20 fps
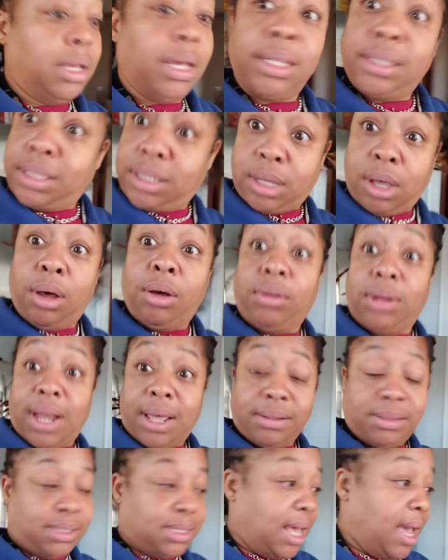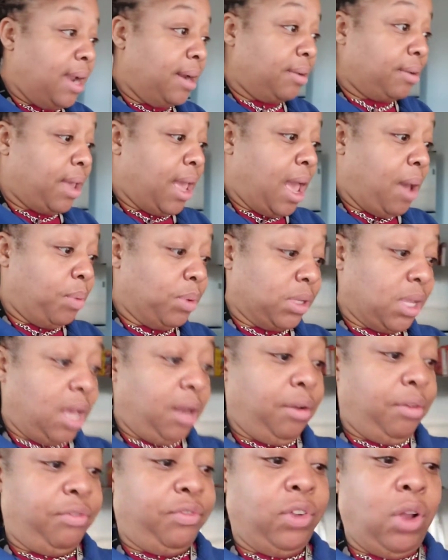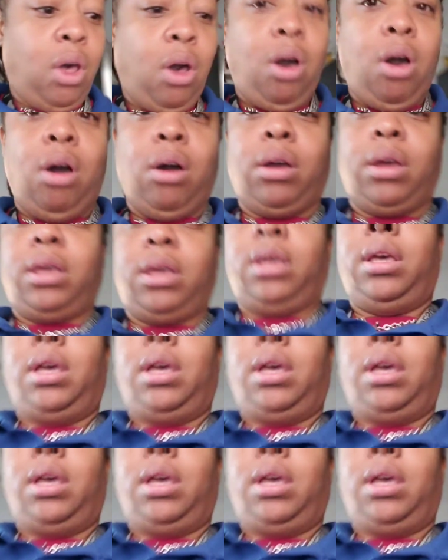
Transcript: it's cold outside, okay? I was gonna vlog